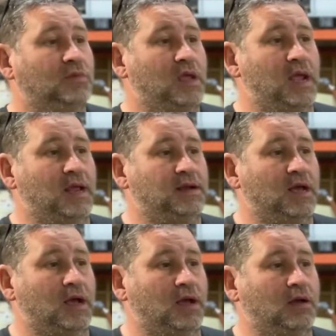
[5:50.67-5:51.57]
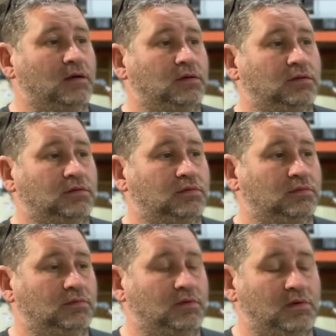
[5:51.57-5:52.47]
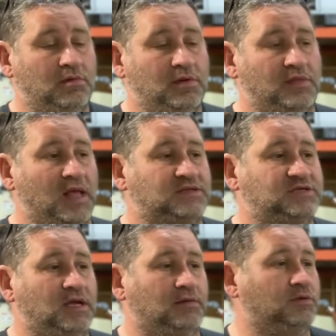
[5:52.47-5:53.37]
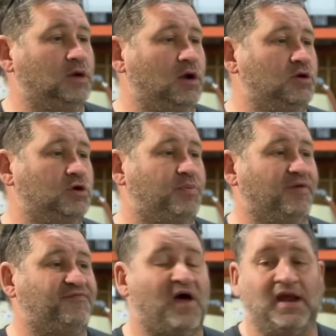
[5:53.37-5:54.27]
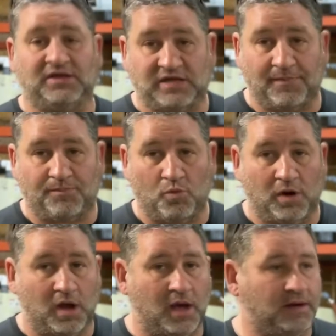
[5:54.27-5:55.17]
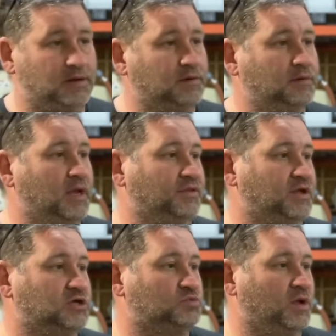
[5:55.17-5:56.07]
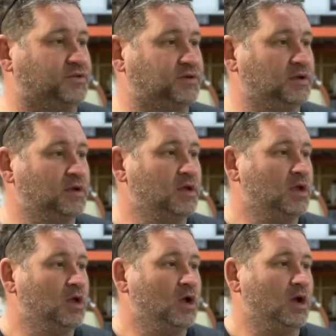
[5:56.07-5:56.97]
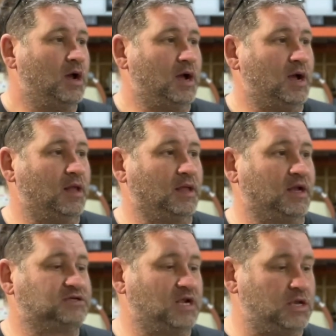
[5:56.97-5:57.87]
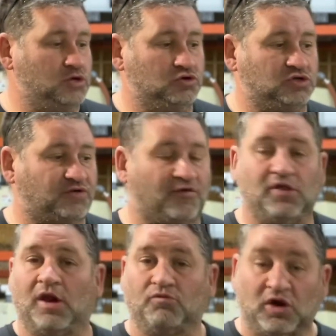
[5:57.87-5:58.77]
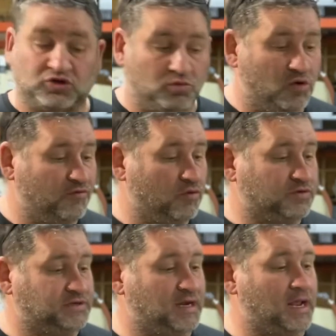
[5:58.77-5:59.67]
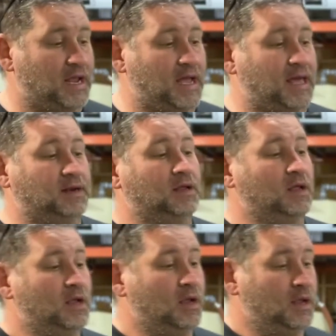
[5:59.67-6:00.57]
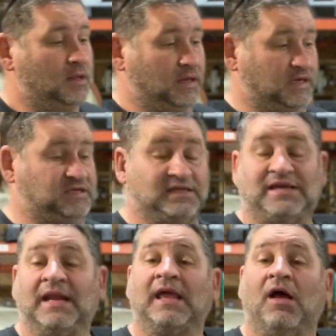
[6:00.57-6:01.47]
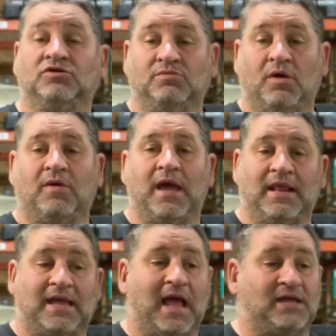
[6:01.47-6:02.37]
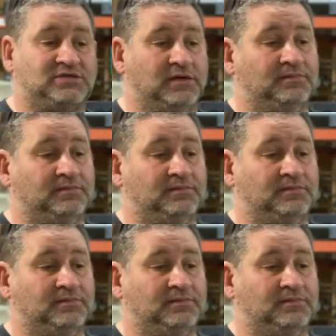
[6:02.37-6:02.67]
and that's it. You know, you can put a fine tip one on it, hit things with. Like I said, I use this for a lot of rust removal. Today I had, like I said, 10 gallons of muriatic acid.